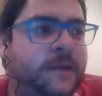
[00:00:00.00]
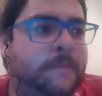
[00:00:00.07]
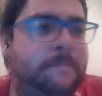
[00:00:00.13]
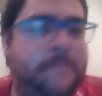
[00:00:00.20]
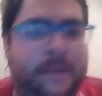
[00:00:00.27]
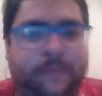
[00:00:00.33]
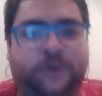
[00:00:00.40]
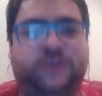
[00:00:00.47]

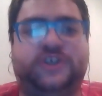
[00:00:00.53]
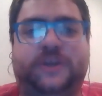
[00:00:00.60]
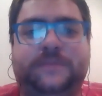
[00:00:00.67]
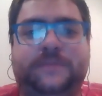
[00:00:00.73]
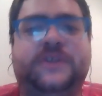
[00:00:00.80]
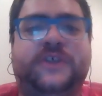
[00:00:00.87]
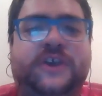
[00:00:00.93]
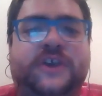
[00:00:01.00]
membership
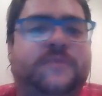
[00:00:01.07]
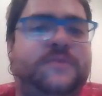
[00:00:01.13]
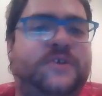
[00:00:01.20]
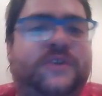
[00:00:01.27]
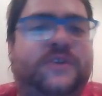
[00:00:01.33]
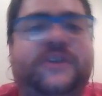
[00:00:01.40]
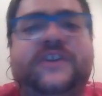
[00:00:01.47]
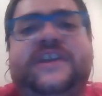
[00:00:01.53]
to the
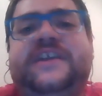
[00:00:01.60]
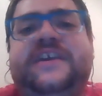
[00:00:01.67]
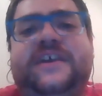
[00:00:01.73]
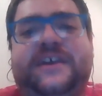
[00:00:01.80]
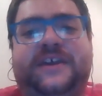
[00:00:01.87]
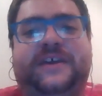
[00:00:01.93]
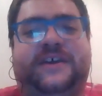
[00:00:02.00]
community